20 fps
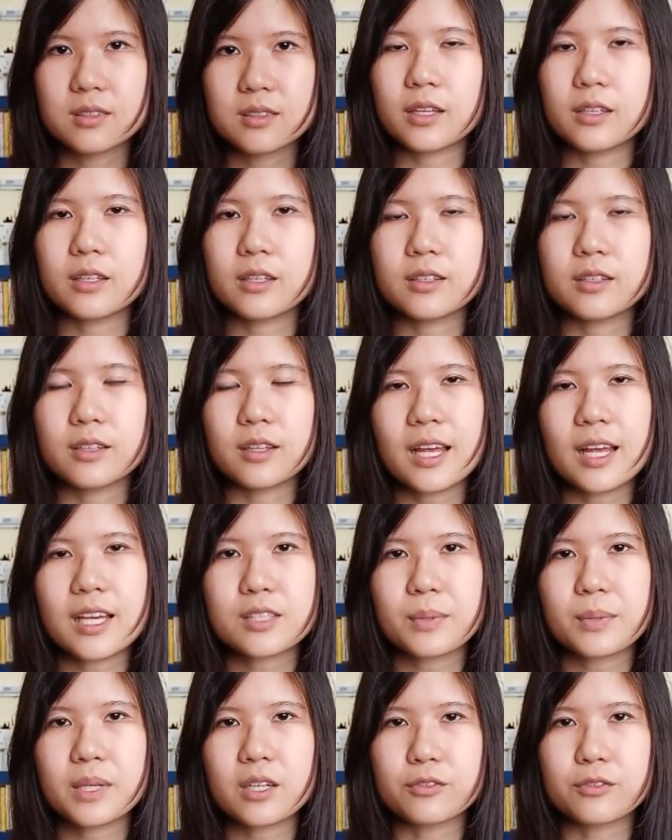And in the
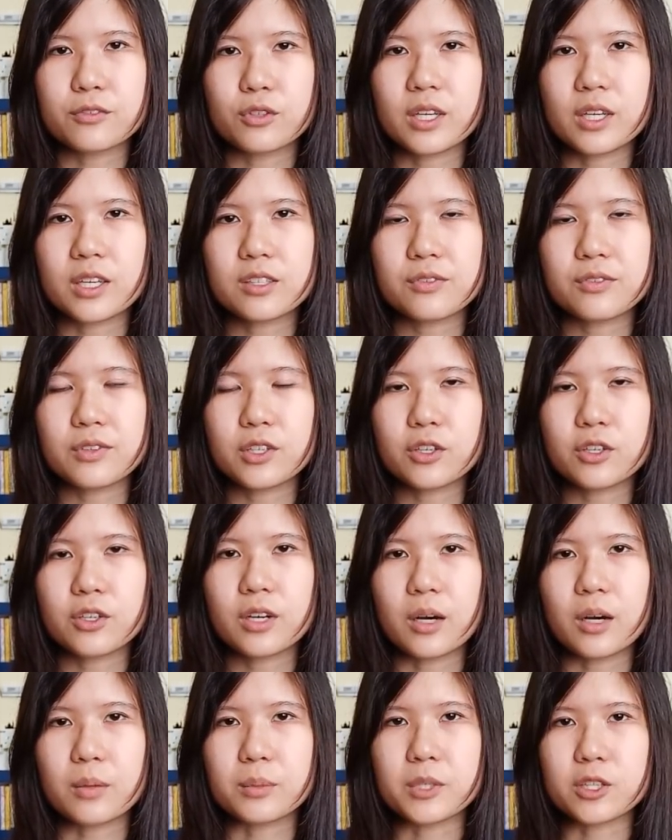last part of today's video,
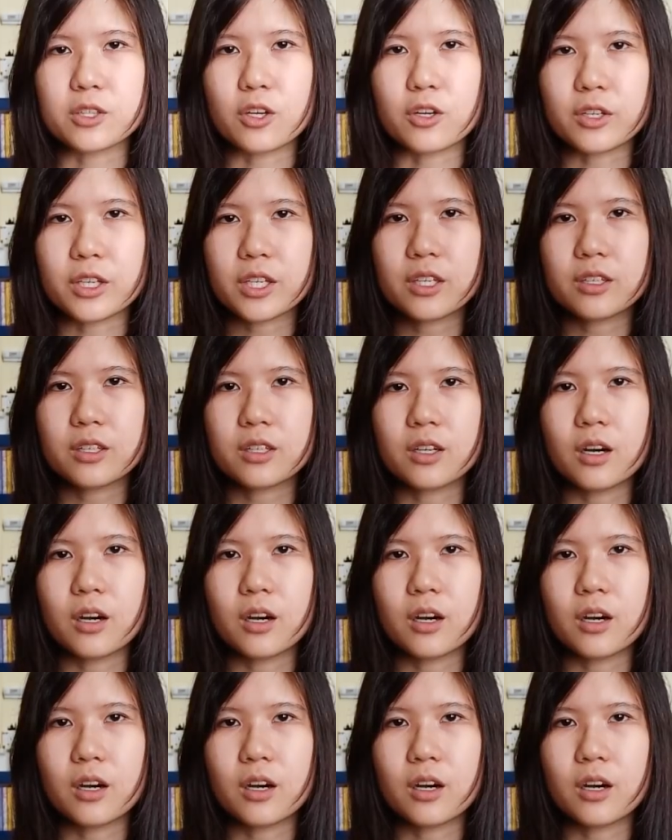I'll be talking